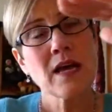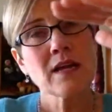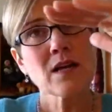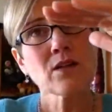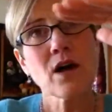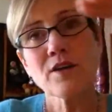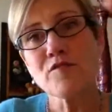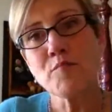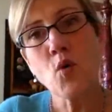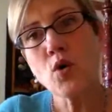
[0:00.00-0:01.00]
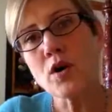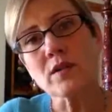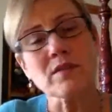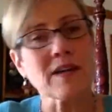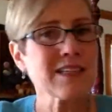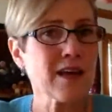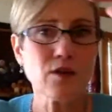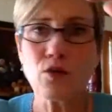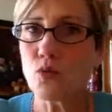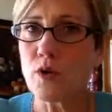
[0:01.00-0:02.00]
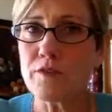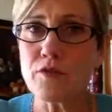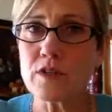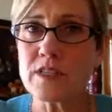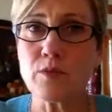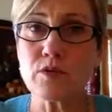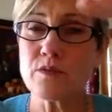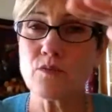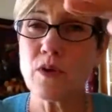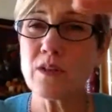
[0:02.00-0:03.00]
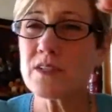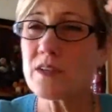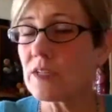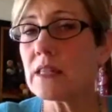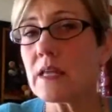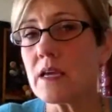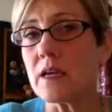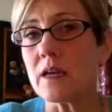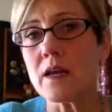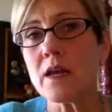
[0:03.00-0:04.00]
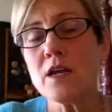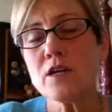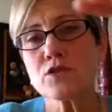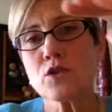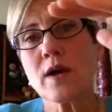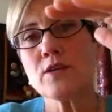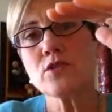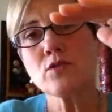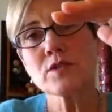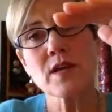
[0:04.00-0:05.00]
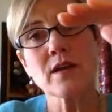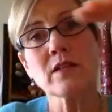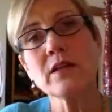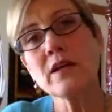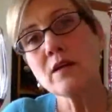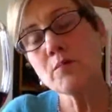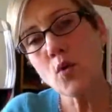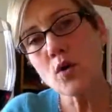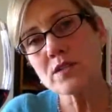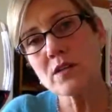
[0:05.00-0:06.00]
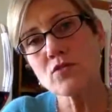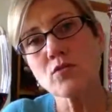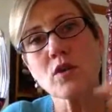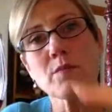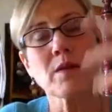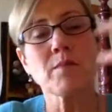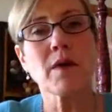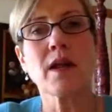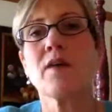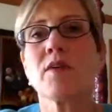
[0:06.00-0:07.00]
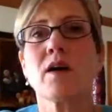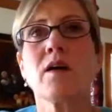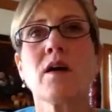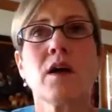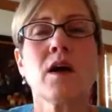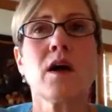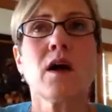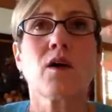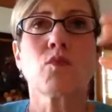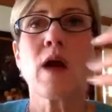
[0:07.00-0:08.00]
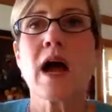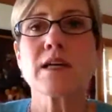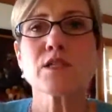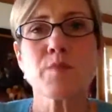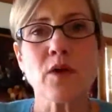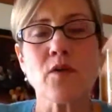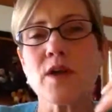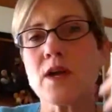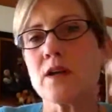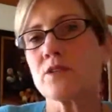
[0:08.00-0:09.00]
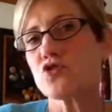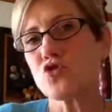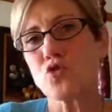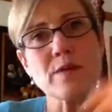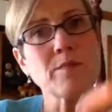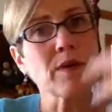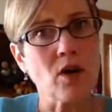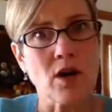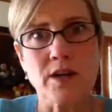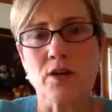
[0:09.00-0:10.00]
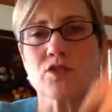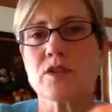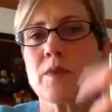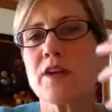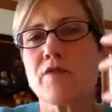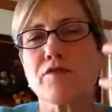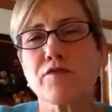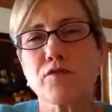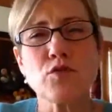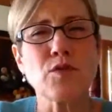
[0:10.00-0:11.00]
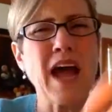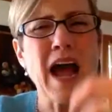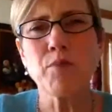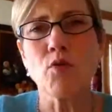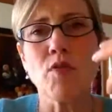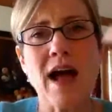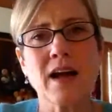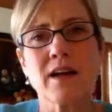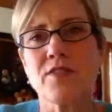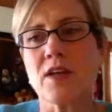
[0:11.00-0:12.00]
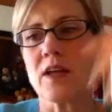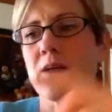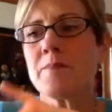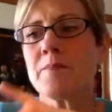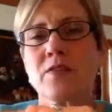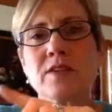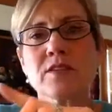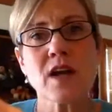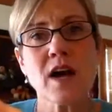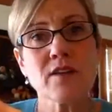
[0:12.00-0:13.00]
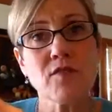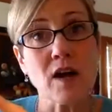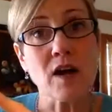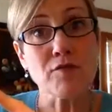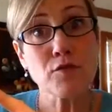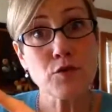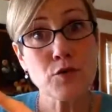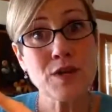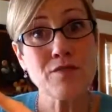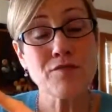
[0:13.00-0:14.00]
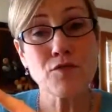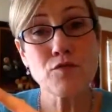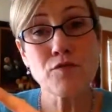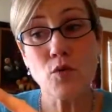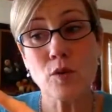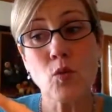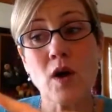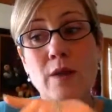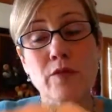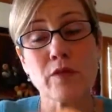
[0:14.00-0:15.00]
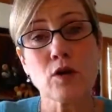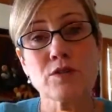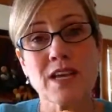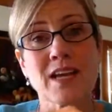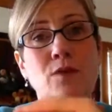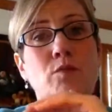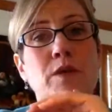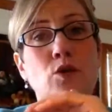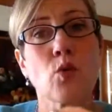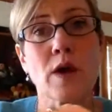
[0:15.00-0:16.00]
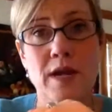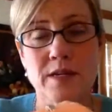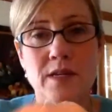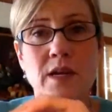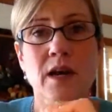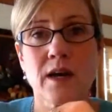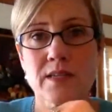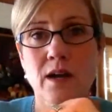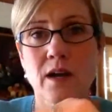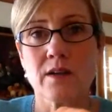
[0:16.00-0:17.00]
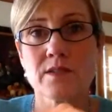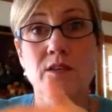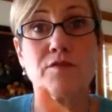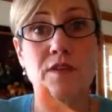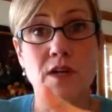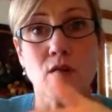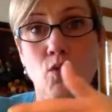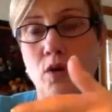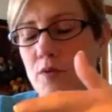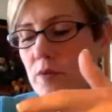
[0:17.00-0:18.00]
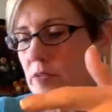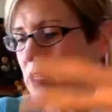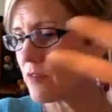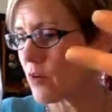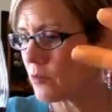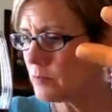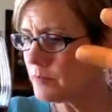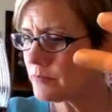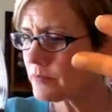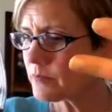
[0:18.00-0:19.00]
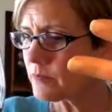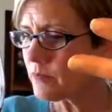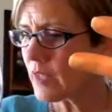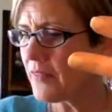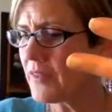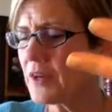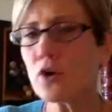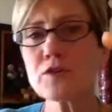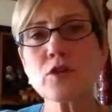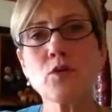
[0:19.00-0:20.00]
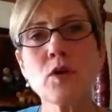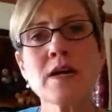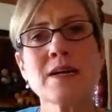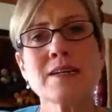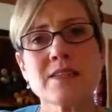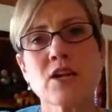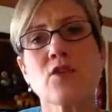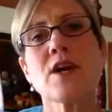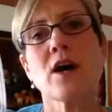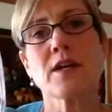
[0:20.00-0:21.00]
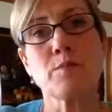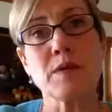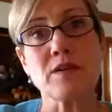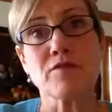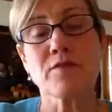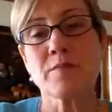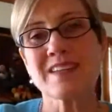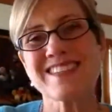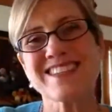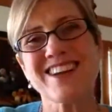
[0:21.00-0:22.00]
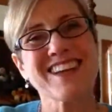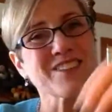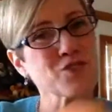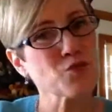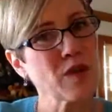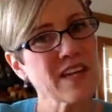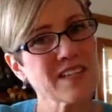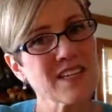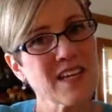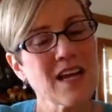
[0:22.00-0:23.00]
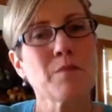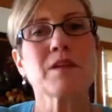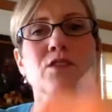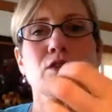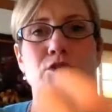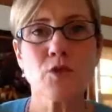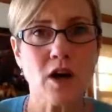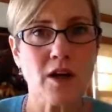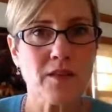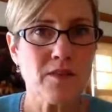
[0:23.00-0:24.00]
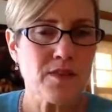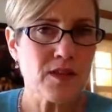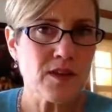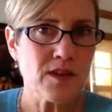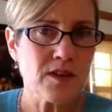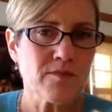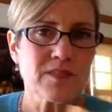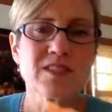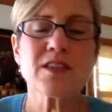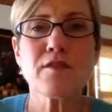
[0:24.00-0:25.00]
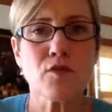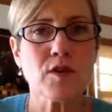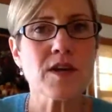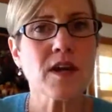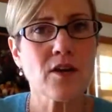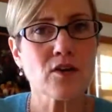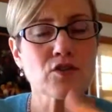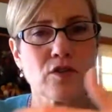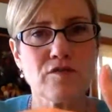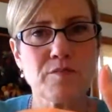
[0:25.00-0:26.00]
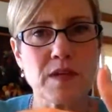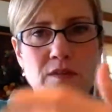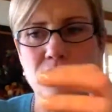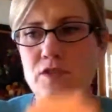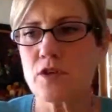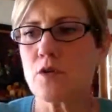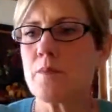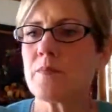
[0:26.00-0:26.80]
A lot of pork, like tenderloin, for example, is relatively lean. So I do say a lean pork tenderloin, but it might have a raspberry treatment on it or some kind of a fruit, apple, that kind of thing. This kind of a fruity, fruit-forward wine with low tannin would be great, a Zinfandel or a Primitivo. And then also teriyaki beef, because it's got that sweet, but it's also got the savory character of beef. So